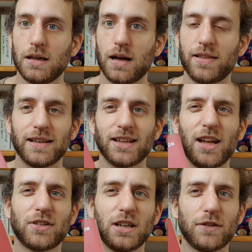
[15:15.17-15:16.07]
I think
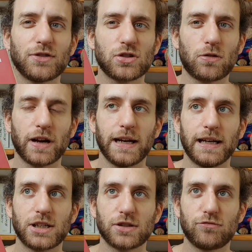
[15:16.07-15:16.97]
the love story in
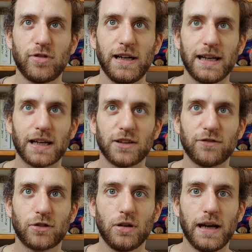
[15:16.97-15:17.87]
it just really kind of,